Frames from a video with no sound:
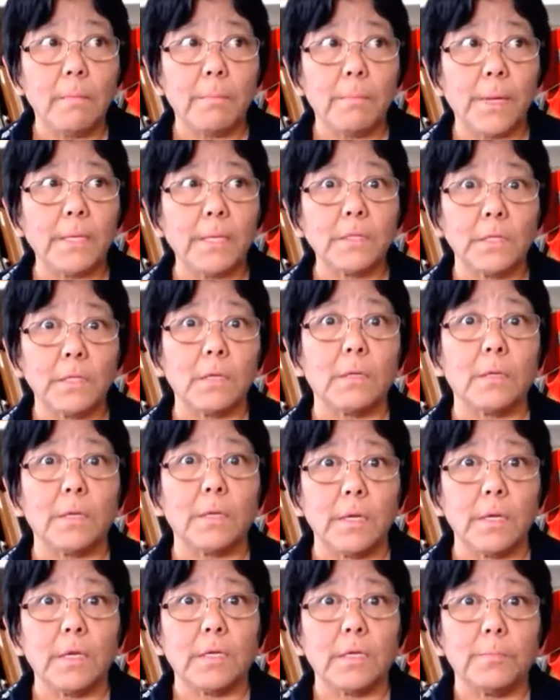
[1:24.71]

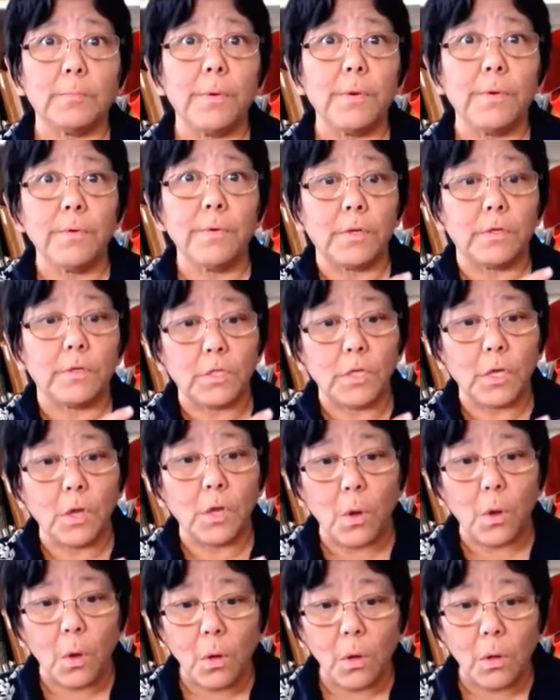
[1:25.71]
basically experiencing
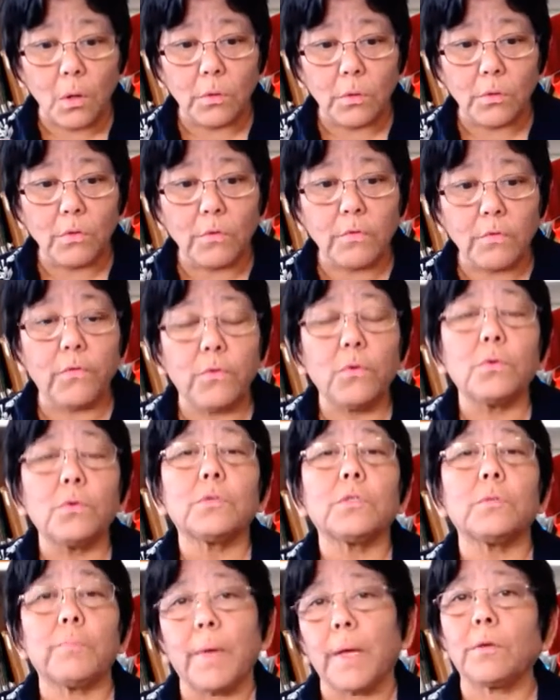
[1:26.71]
the full
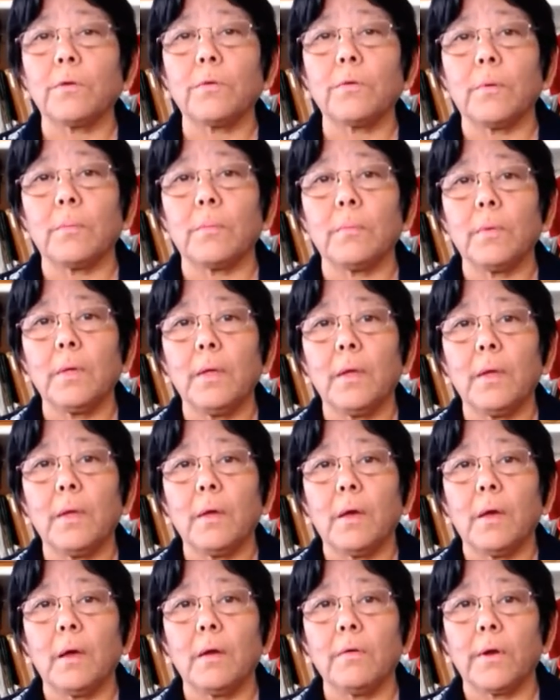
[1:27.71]
spectrum
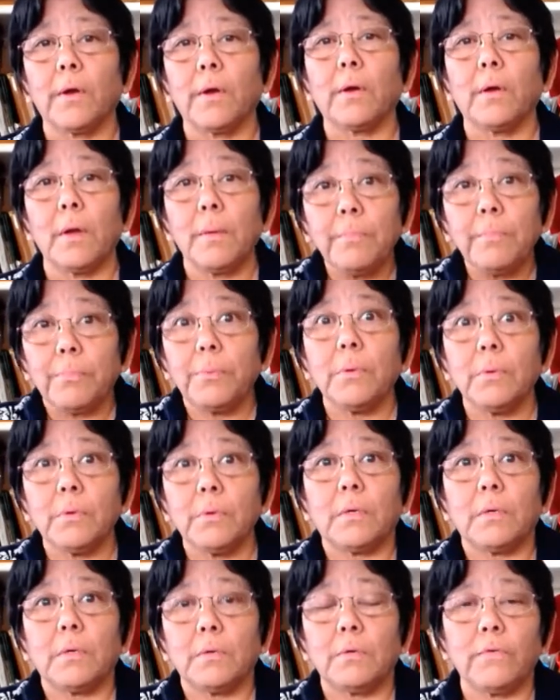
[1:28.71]
of our
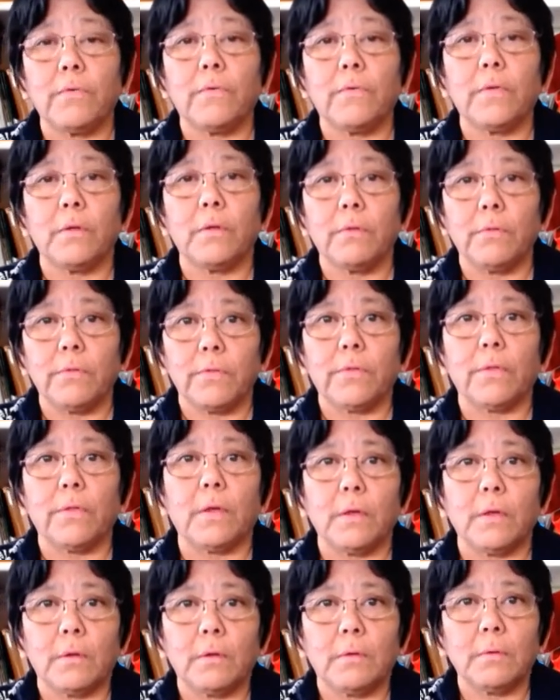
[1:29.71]
ability to feel,
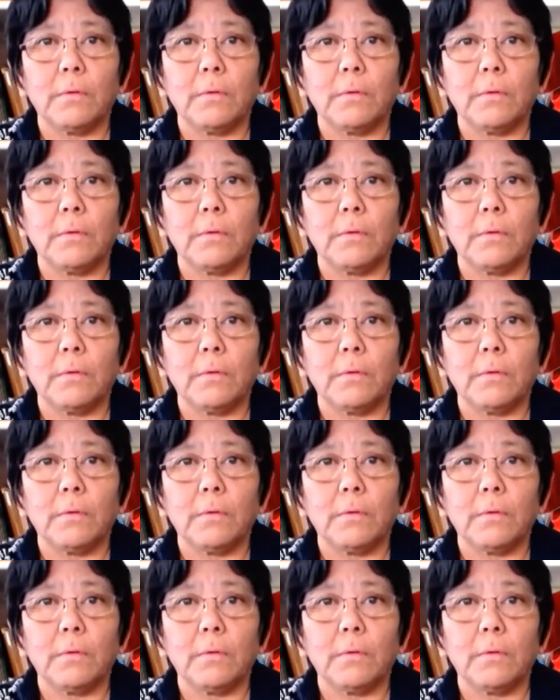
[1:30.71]
think,